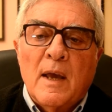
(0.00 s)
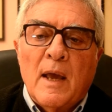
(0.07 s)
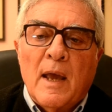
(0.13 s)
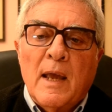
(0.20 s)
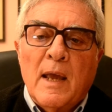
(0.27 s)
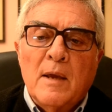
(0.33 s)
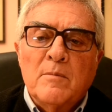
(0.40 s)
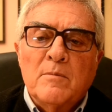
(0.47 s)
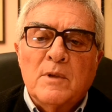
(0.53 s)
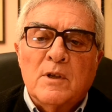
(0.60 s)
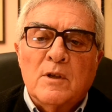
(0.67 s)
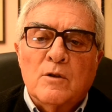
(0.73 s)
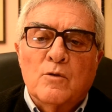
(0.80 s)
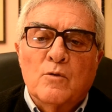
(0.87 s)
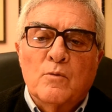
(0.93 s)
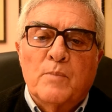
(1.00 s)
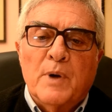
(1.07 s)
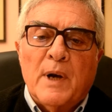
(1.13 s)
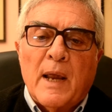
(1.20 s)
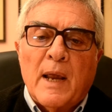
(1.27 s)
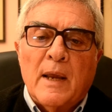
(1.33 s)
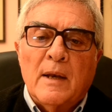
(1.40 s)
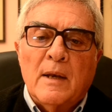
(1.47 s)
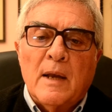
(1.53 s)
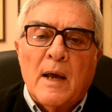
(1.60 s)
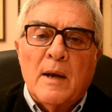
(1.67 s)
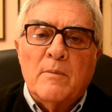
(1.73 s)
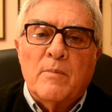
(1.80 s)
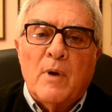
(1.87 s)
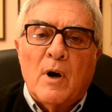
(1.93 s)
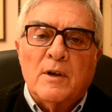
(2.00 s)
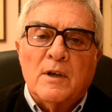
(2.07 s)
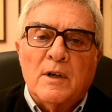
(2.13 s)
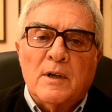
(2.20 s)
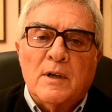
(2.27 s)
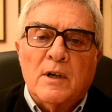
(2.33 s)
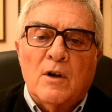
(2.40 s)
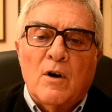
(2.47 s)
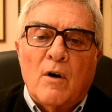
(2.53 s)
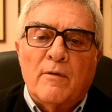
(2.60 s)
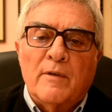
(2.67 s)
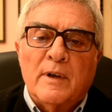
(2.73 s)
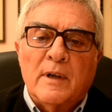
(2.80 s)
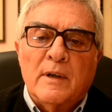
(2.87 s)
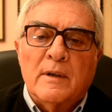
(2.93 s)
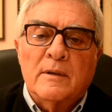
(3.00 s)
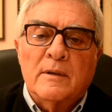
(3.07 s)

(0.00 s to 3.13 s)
aimed to brain and body recovery,